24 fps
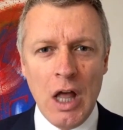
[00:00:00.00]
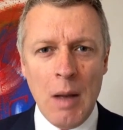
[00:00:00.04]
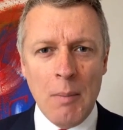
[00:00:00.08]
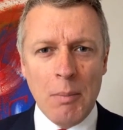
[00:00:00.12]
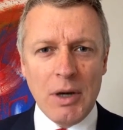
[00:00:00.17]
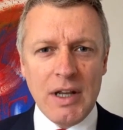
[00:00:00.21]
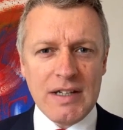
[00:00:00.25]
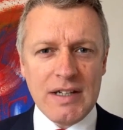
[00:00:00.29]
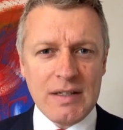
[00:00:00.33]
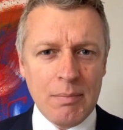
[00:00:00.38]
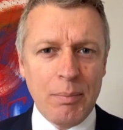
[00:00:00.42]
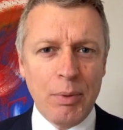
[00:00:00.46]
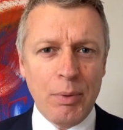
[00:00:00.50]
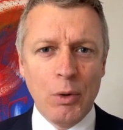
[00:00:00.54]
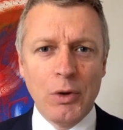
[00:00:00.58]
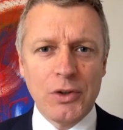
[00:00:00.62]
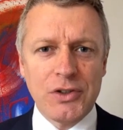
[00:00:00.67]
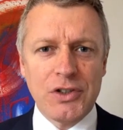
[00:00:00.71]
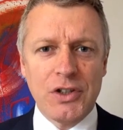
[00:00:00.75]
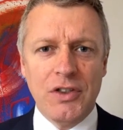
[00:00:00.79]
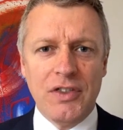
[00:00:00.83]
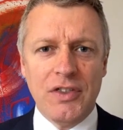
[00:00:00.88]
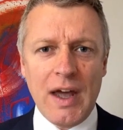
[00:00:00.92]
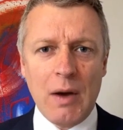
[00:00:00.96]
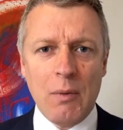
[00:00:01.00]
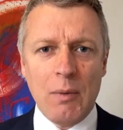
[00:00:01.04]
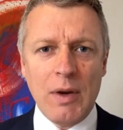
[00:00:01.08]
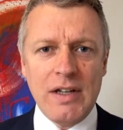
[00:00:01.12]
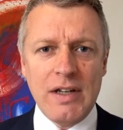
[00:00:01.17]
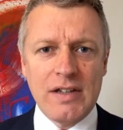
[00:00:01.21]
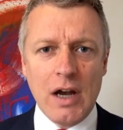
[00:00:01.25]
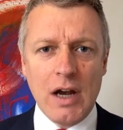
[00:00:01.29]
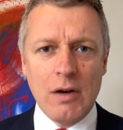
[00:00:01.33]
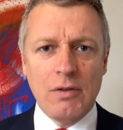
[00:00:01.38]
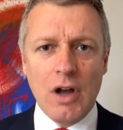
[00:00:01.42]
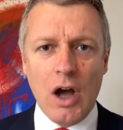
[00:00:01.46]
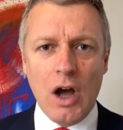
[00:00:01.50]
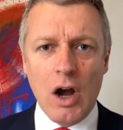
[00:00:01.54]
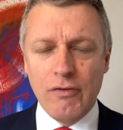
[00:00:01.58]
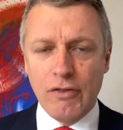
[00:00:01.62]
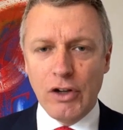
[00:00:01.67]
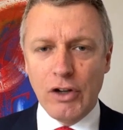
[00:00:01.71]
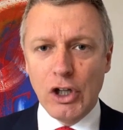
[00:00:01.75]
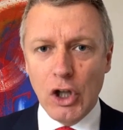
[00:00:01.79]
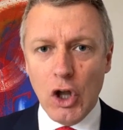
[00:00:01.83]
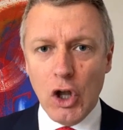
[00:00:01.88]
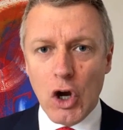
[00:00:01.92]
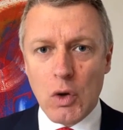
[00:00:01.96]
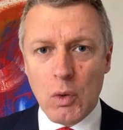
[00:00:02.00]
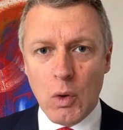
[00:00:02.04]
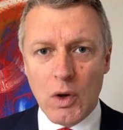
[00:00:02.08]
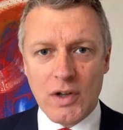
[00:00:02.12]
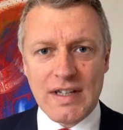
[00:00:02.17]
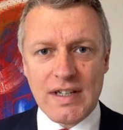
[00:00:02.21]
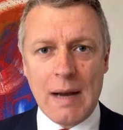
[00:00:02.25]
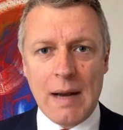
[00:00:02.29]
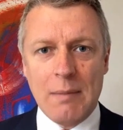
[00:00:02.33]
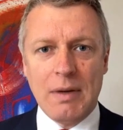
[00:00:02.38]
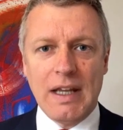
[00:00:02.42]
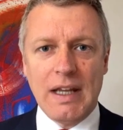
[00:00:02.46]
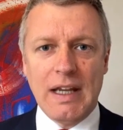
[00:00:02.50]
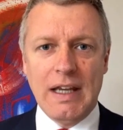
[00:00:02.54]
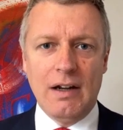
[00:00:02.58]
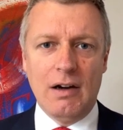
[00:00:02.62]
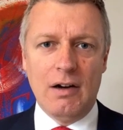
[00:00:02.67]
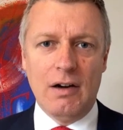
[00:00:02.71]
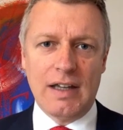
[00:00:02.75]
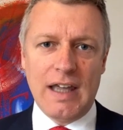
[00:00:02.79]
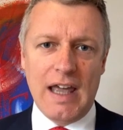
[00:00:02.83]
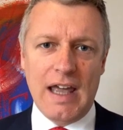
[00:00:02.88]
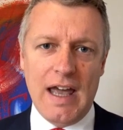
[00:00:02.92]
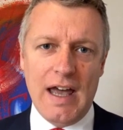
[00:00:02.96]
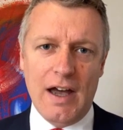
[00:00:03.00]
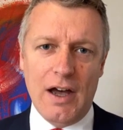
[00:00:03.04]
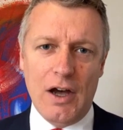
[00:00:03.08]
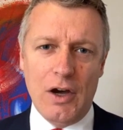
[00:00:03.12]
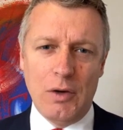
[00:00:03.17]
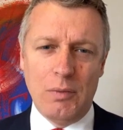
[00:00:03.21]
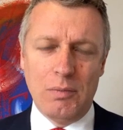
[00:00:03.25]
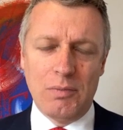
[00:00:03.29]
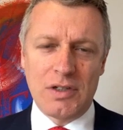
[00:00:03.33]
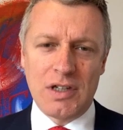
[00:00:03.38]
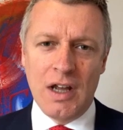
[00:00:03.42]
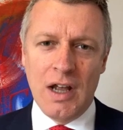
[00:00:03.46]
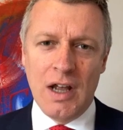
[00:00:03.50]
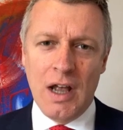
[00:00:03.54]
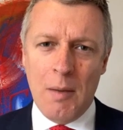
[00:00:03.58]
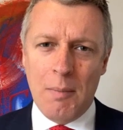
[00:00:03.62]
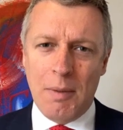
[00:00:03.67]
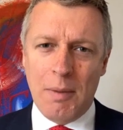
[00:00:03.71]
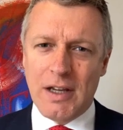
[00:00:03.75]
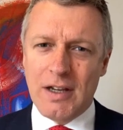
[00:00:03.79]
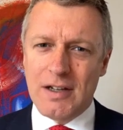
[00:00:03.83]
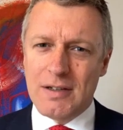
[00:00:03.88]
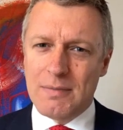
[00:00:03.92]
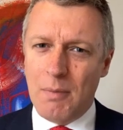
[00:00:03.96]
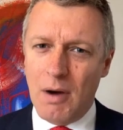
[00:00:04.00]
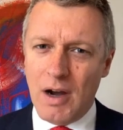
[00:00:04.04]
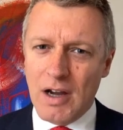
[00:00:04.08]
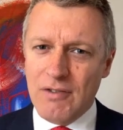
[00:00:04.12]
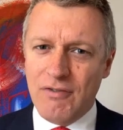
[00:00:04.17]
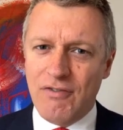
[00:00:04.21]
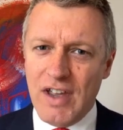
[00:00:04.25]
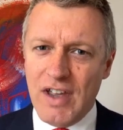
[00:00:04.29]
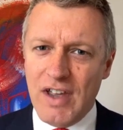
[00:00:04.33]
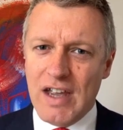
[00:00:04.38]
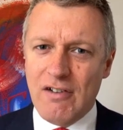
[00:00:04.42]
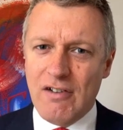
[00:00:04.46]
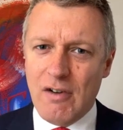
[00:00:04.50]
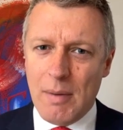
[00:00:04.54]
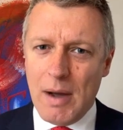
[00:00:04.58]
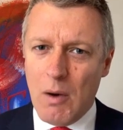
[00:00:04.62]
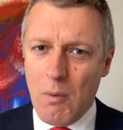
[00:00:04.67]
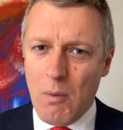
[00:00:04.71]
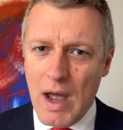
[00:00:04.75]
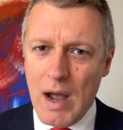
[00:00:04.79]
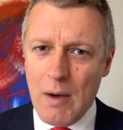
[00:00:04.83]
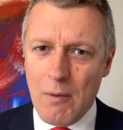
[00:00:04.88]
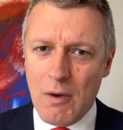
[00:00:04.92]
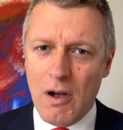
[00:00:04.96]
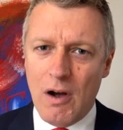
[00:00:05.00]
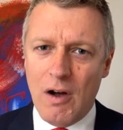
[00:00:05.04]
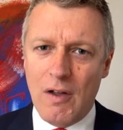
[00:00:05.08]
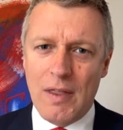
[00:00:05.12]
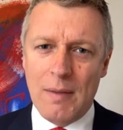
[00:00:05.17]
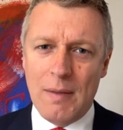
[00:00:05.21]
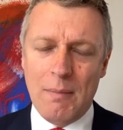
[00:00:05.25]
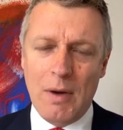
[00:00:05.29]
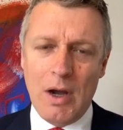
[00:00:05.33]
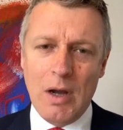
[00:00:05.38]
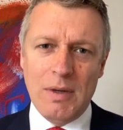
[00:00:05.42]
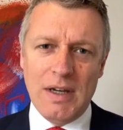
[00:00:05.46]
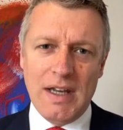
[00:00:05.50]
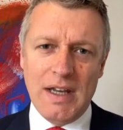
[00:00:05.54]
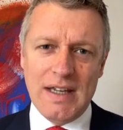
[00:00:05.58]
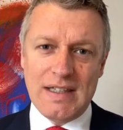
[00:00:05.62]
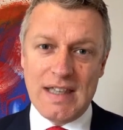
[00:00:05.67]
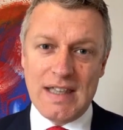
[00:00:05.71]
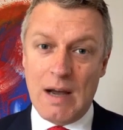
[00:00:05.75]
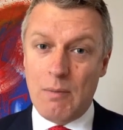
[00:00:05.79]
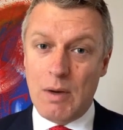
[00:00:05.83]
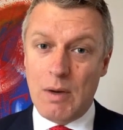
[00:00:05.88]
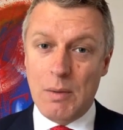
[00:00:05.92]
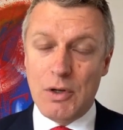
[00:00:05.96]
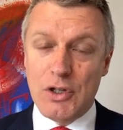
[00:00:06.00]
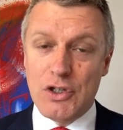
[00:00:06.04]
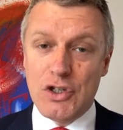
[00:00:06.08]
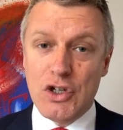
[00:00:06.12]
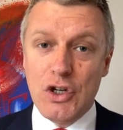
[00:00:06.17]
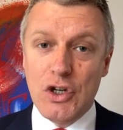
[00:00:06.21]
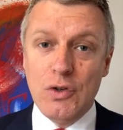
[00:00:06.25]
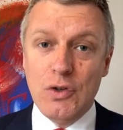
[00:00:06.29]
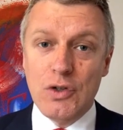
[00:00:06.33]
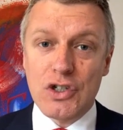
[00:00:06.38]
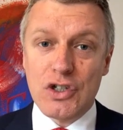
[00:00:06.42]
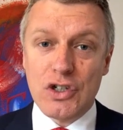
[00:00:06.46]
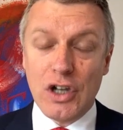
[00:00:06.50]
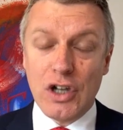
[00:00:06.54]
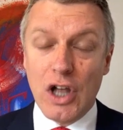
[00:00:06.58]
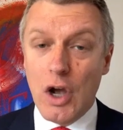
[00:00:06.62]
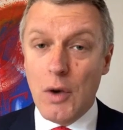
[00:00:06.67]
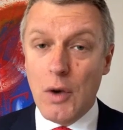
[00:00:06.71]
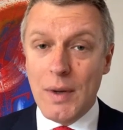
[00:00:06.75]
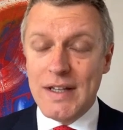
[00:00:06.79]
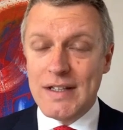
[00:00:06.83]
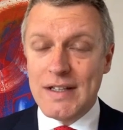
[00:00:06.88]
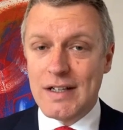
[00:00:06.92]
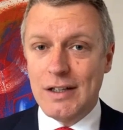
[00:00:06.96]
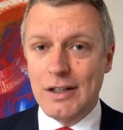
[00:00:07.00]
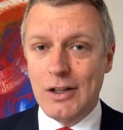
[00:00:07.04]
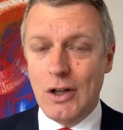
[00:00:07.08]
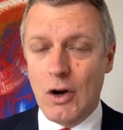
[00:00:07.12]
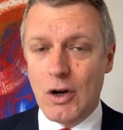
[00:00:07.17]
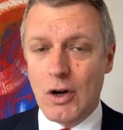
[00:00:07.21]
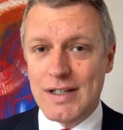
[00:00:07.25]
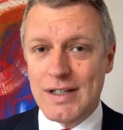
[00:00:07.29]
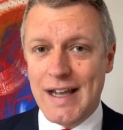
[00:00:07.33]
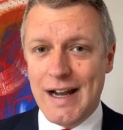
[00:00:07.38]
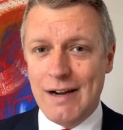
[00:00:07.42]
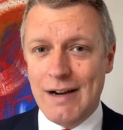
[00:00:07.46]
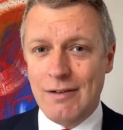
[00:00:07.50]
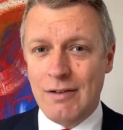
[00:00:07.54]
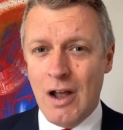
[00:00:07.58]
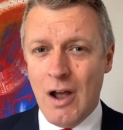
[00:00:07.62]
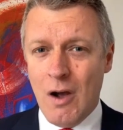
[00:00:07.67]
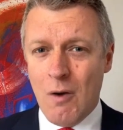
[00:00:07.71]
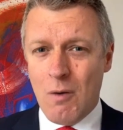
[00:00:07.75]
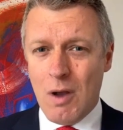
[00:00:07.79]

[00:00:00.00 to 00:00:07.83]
But it's important that we don't overlook what's happening in our care homes, because my fear about where we are at the moment is that we were too slow into lockdown.